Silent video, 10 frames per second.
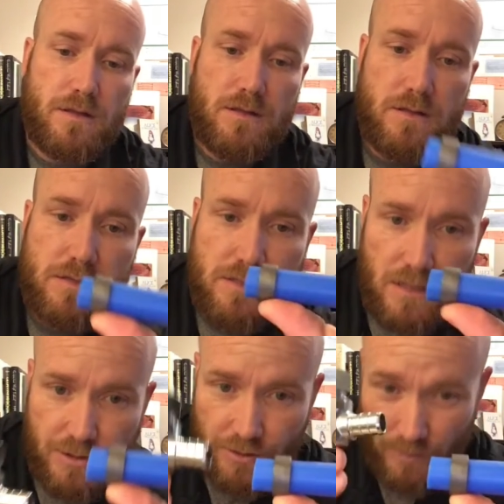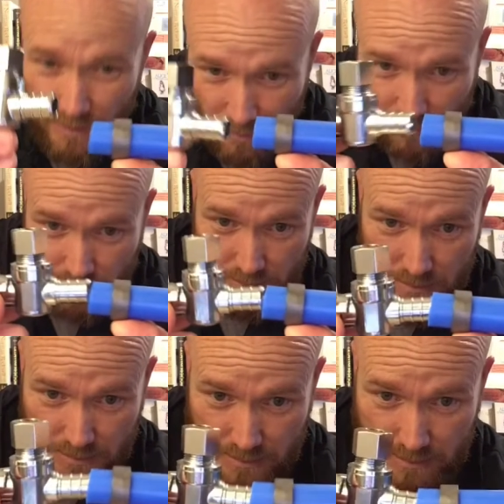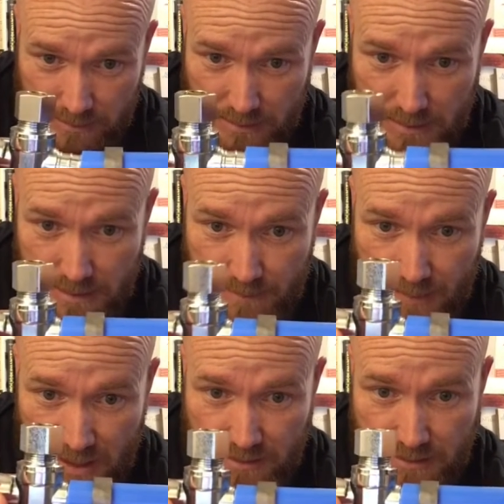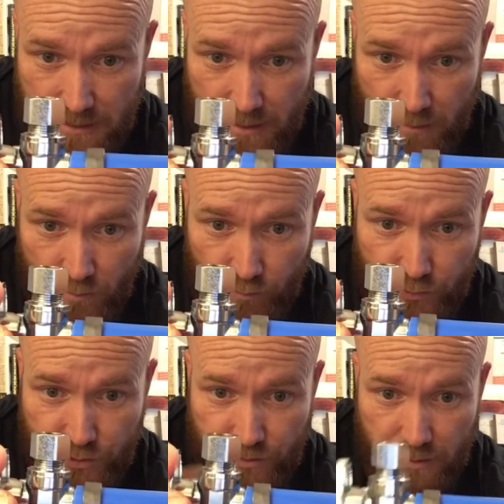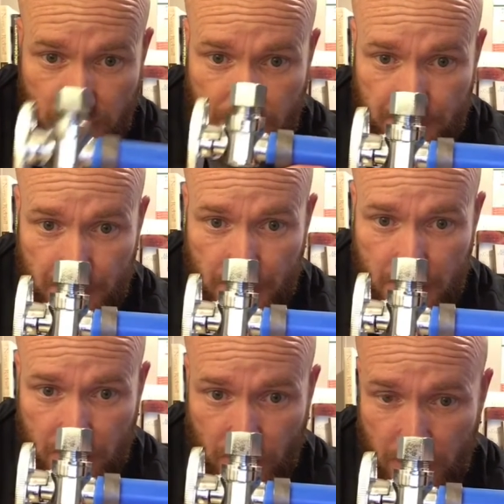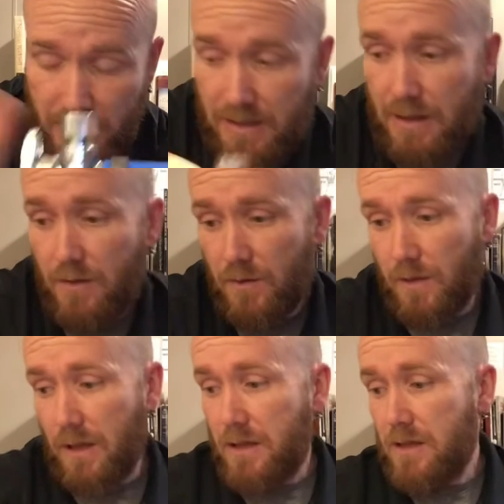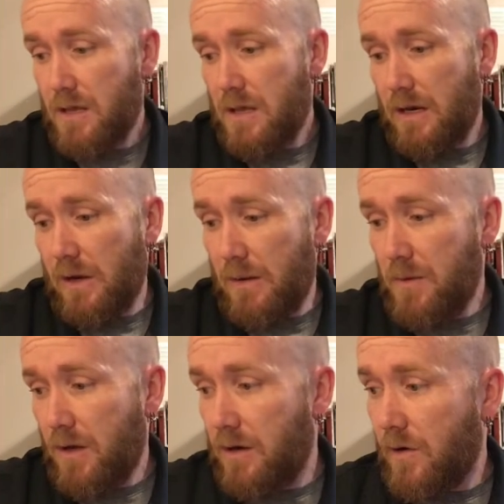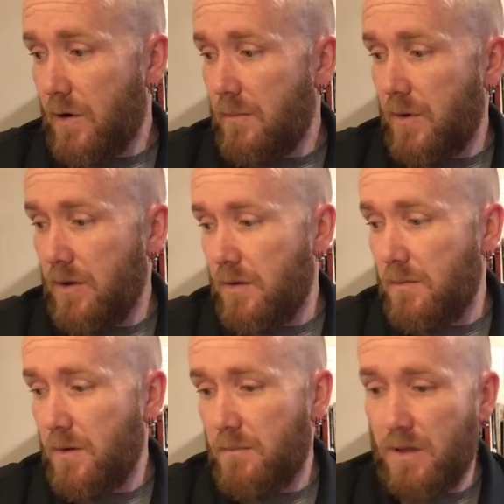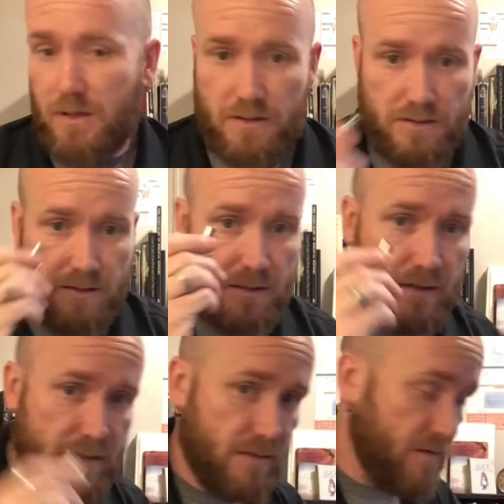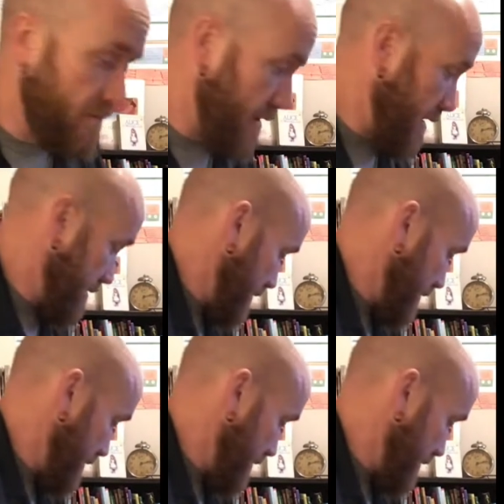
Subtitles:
slide that PEX in there, and crimp it down, okay? Now I'm not going to crimp him because that's a good piece. That's